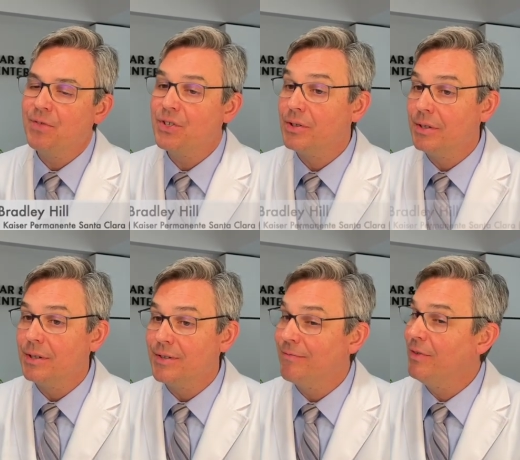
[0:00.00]
fistula
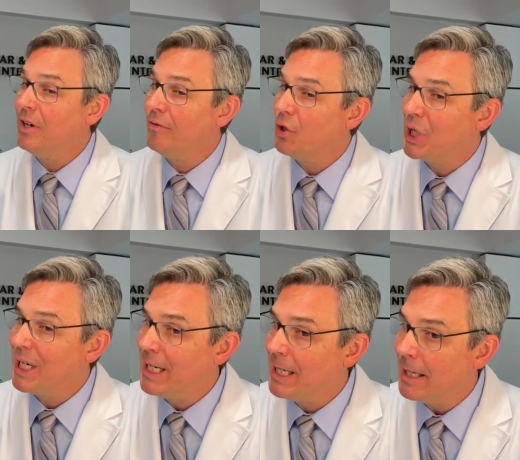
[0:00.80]
is very, very
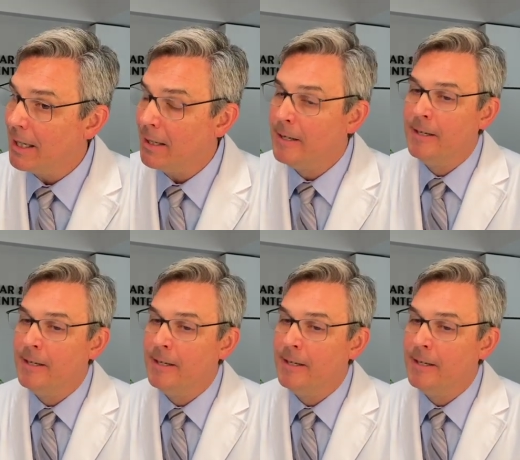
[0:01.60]
high,